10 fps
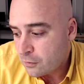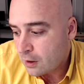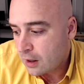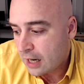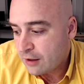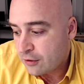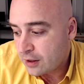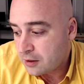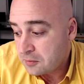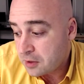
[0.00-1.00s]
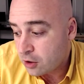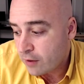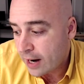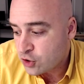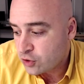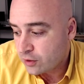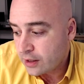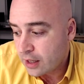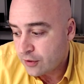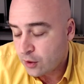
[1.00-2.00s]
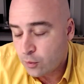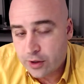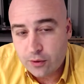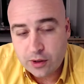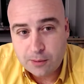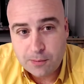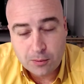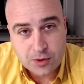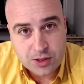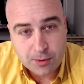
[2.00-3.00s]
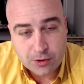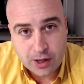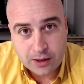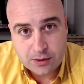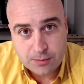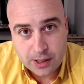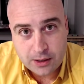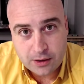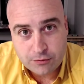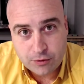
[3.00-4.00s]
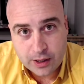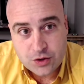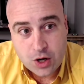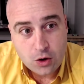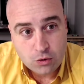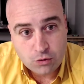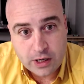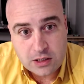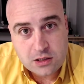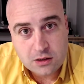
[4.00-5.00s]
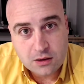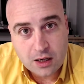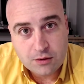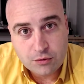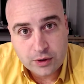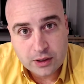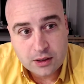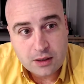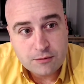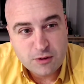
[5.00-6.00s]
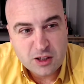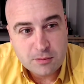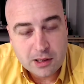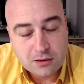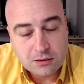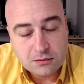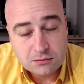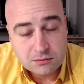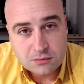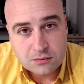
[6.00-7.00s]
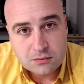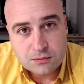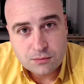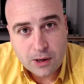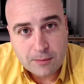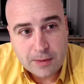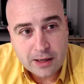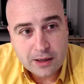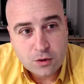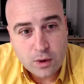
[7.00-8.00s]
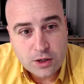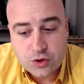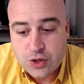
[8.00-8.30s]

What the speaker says: I think irrationally, I think without any public democratic debate in France, raises a lot of really fundamental pragmatic questions.